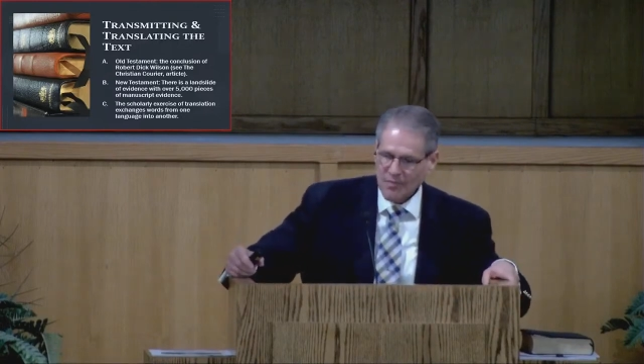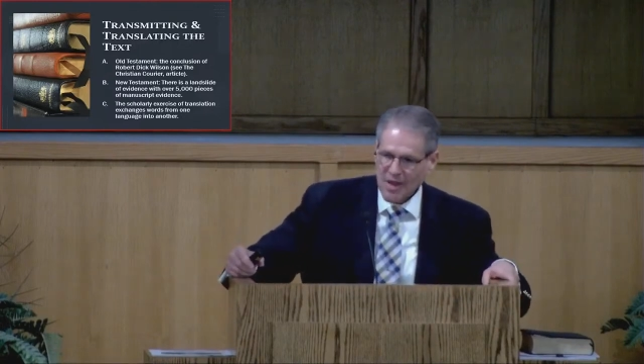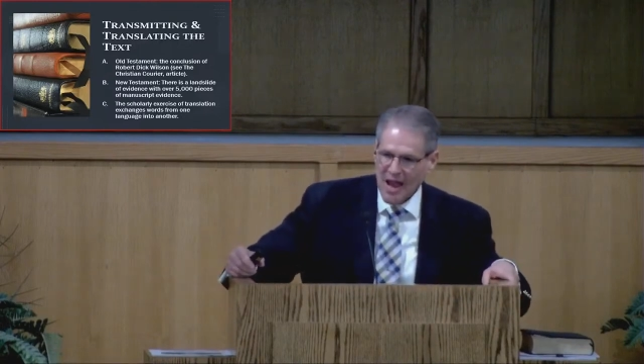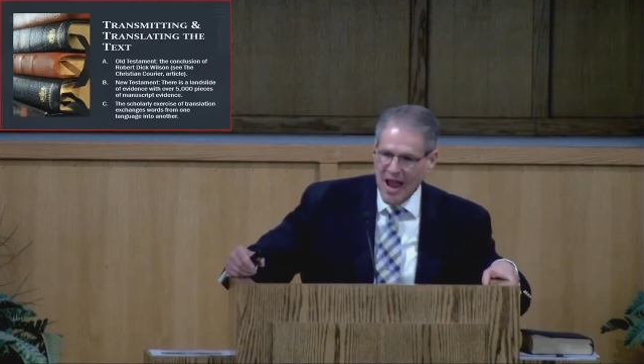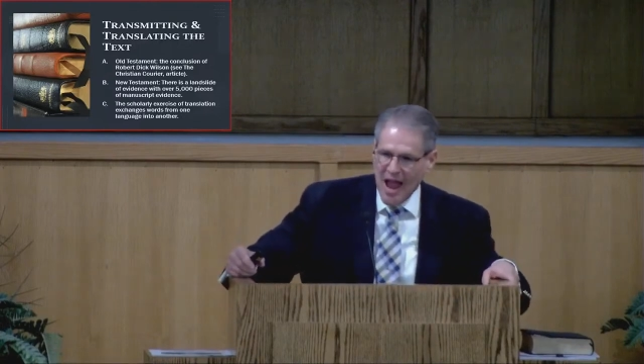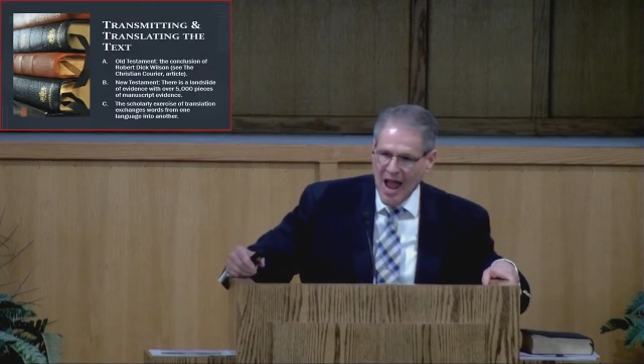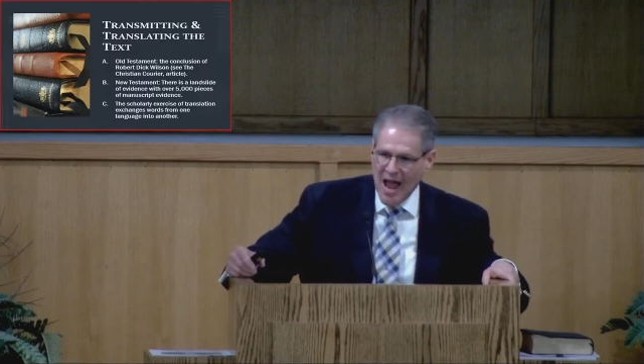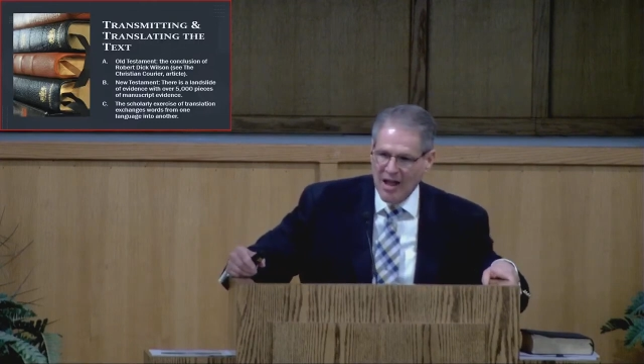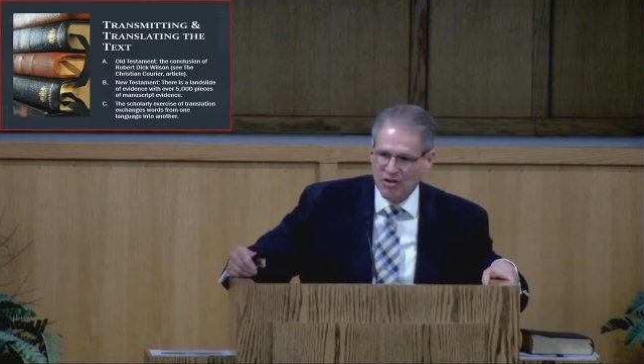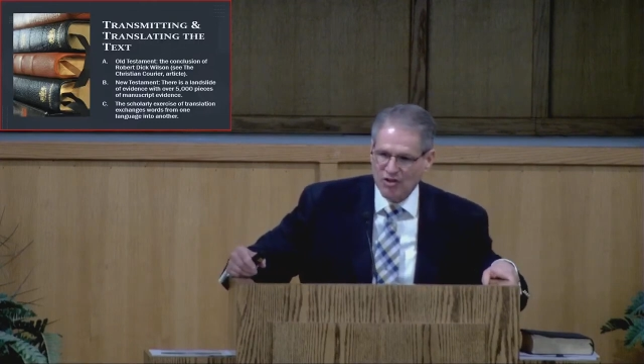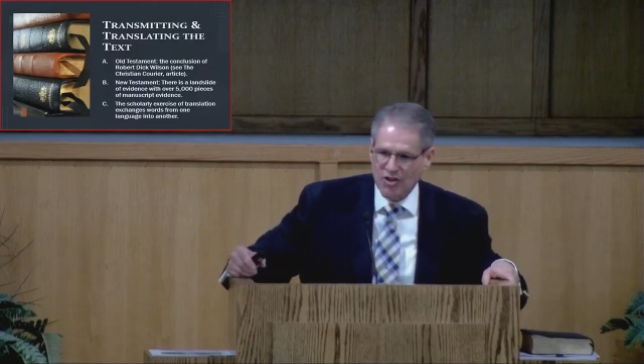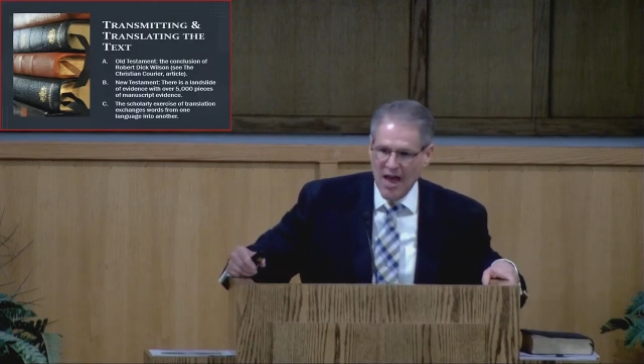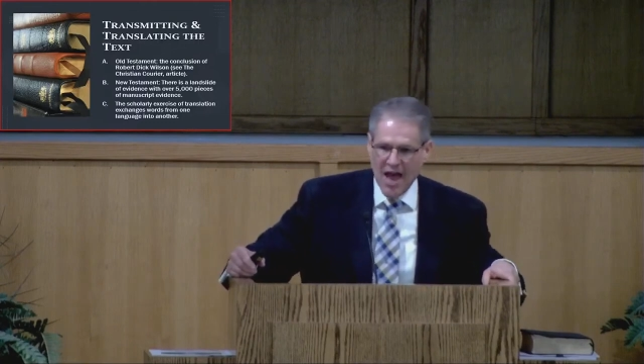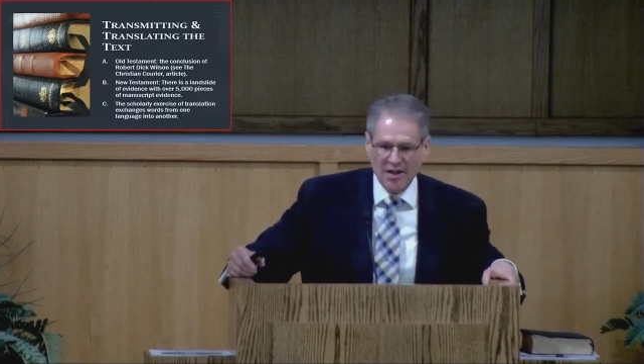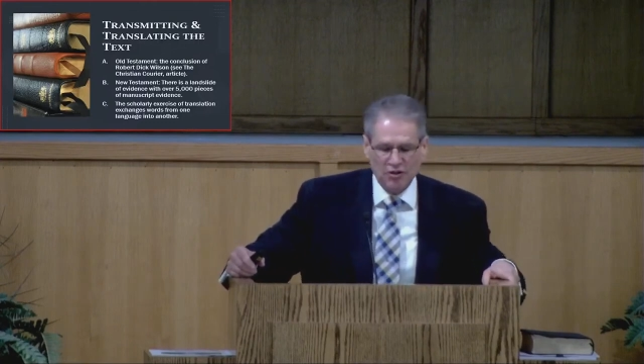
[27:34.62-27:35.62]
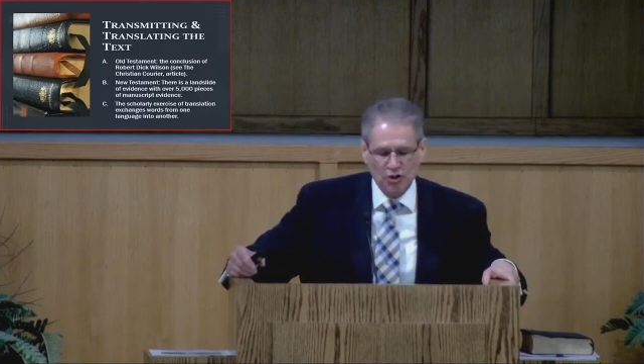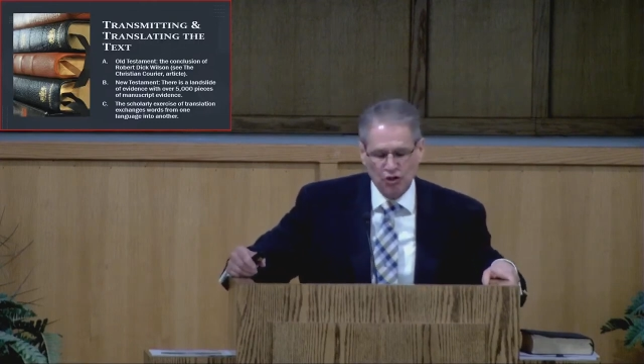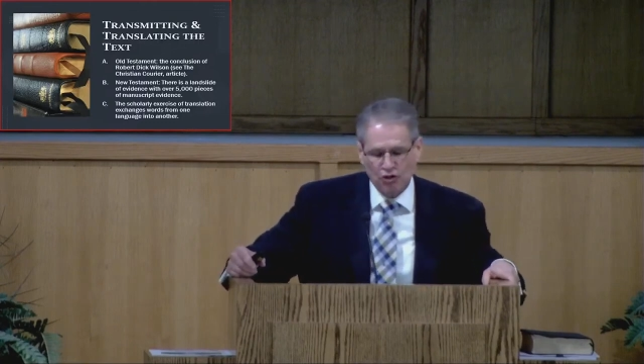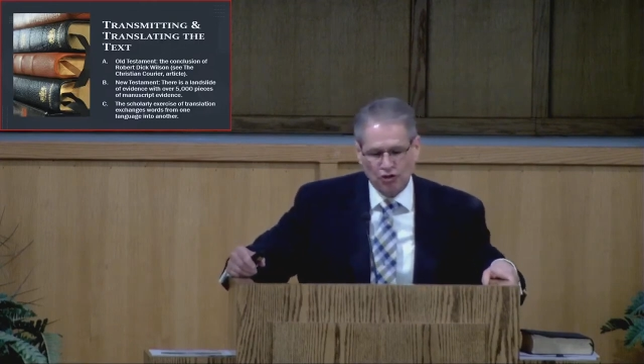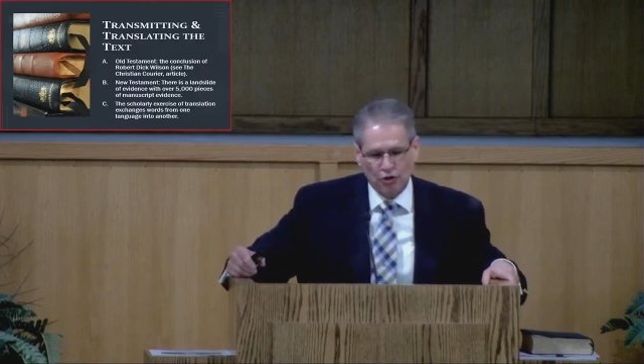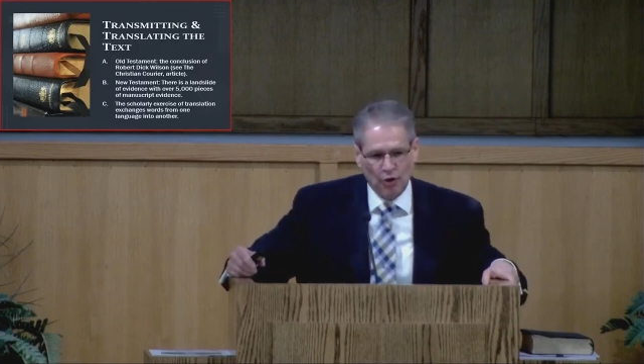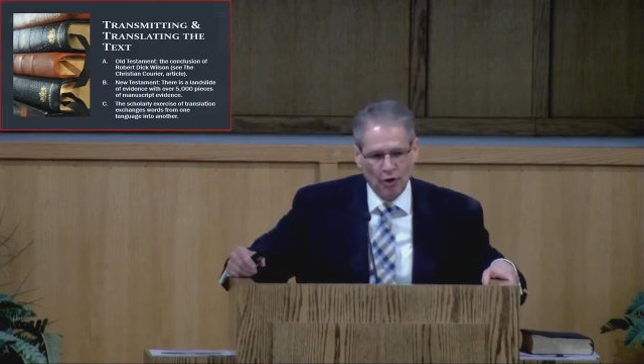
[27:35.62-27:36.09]
Has that
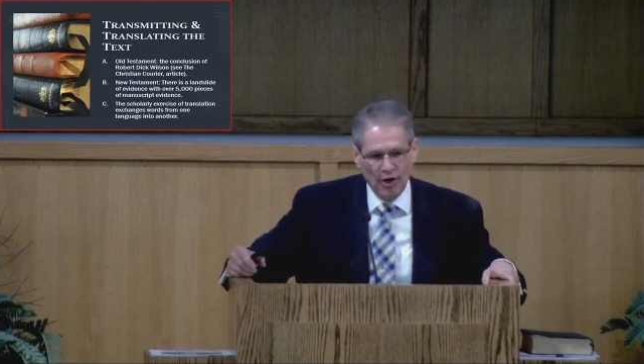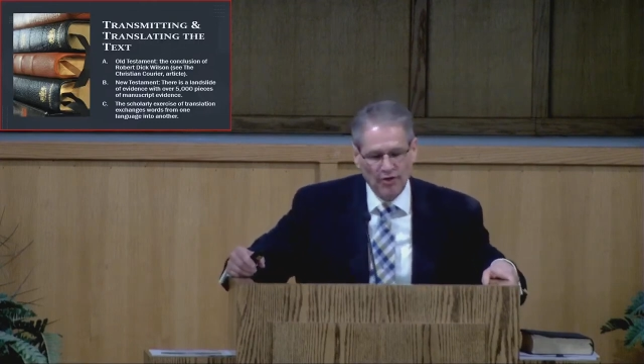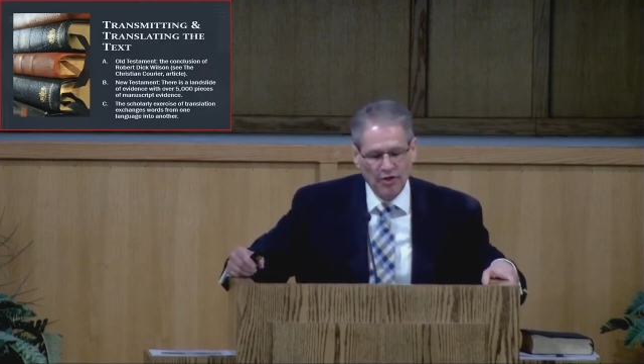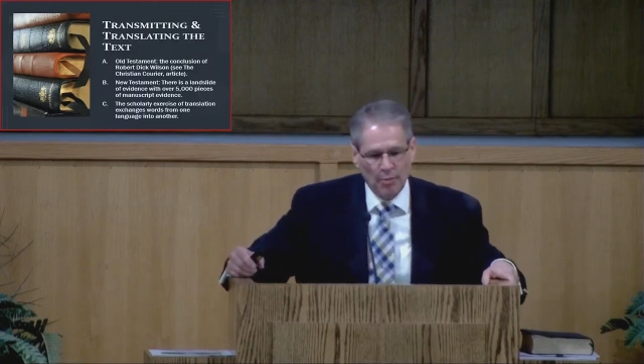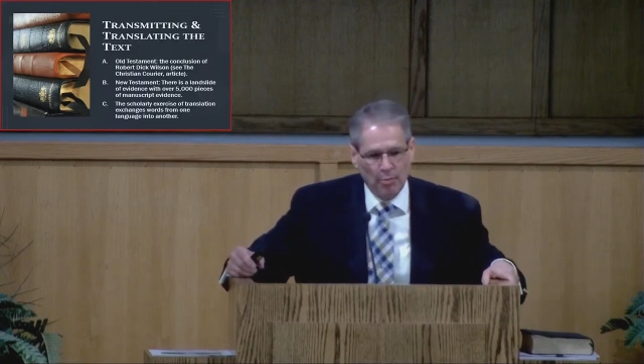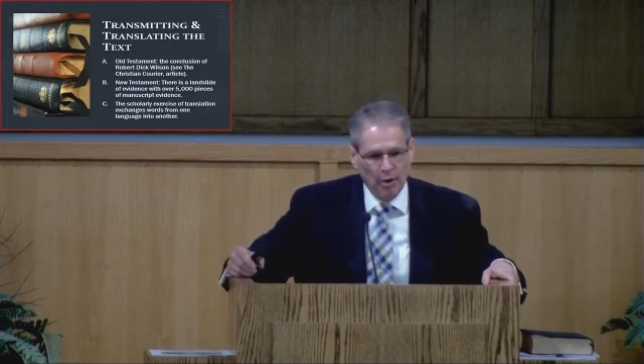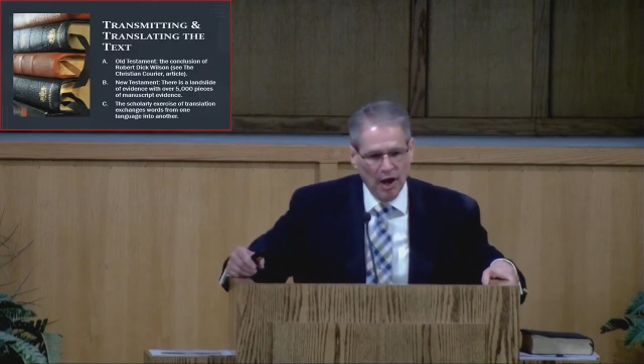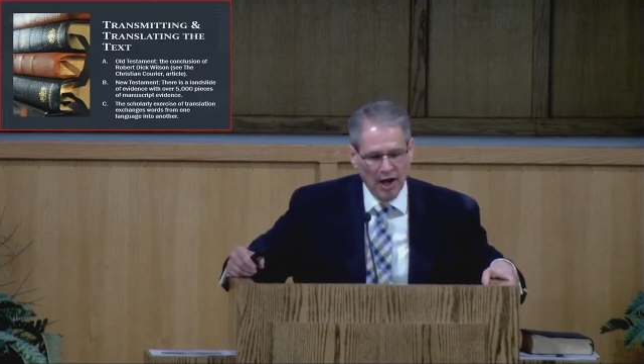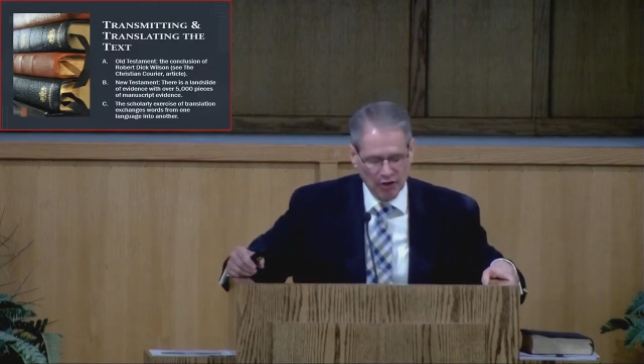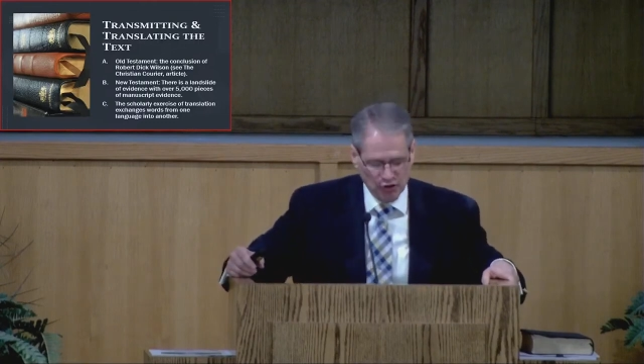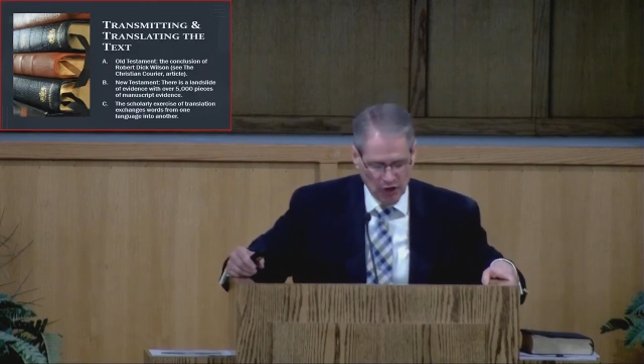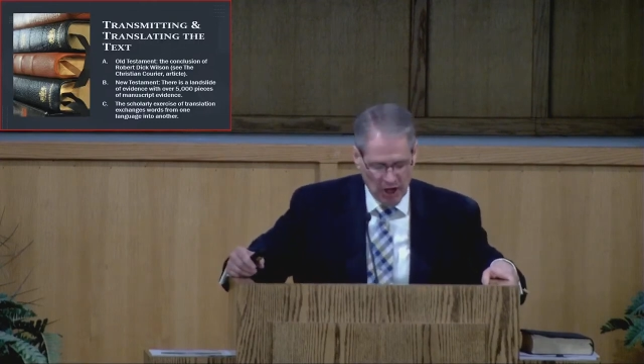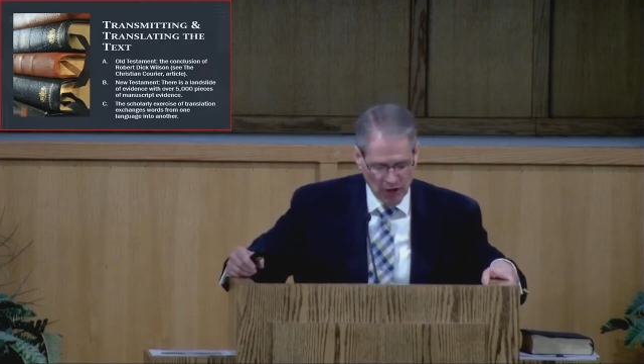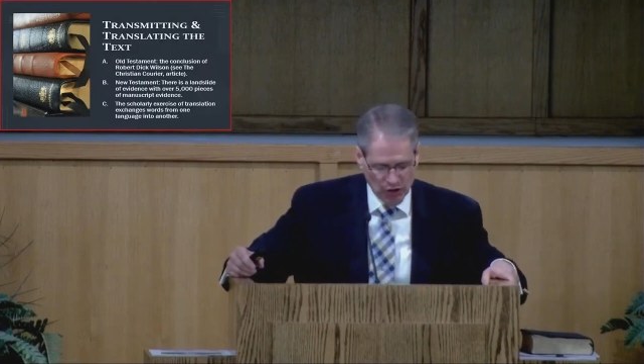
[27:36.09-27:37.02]
destroyed the process